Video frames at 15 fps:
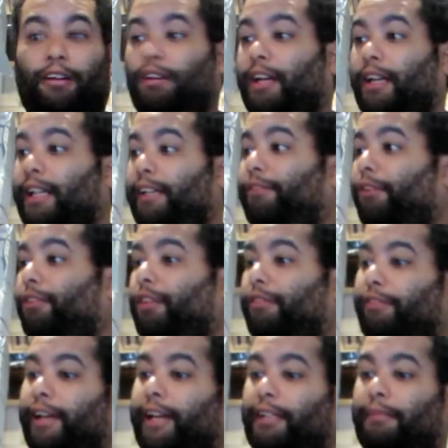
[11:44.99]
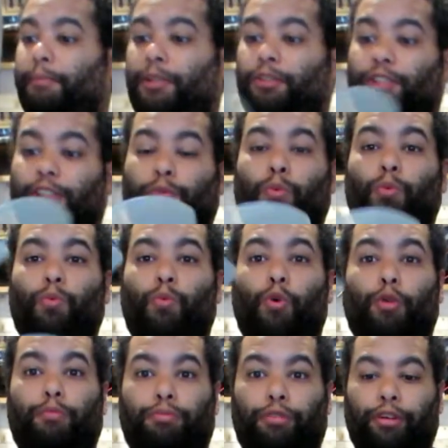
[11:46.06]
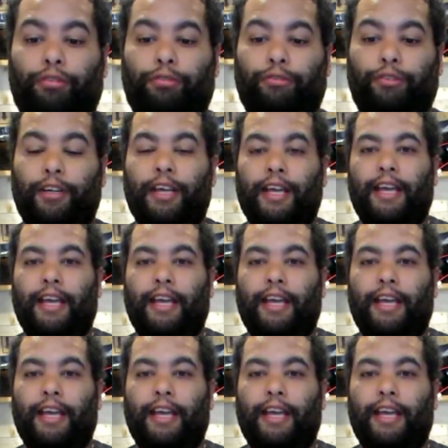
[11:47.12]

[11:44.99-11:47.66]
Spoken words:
I'm going to leave it on the van because this will waterproof.